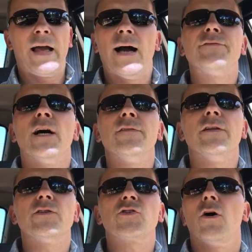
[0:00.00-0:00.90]
thing I've done to
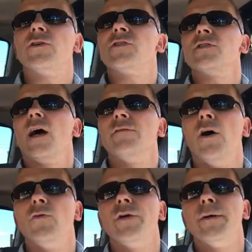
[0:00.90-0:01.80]
this car since I've
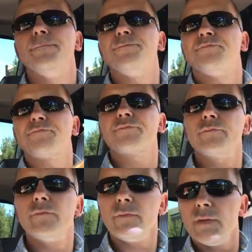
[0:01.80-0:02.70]
owned it
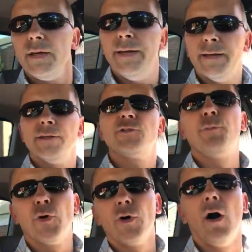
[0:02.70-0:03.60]
is
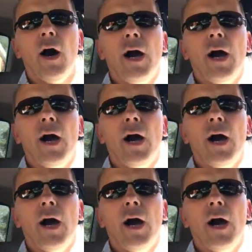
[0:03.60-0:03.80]
put